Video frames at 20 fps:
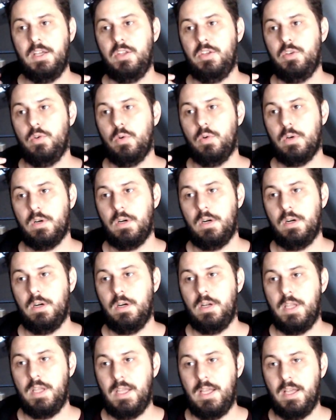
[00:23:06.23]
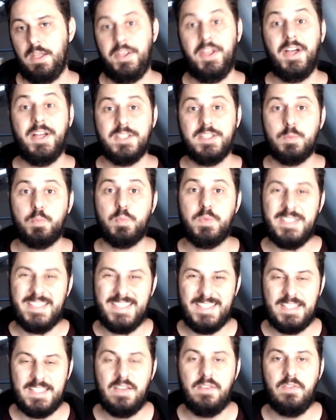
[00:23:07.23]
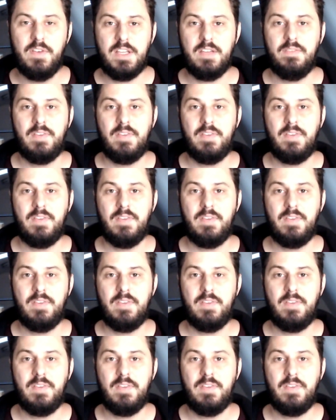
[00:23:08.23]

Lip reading: your a specific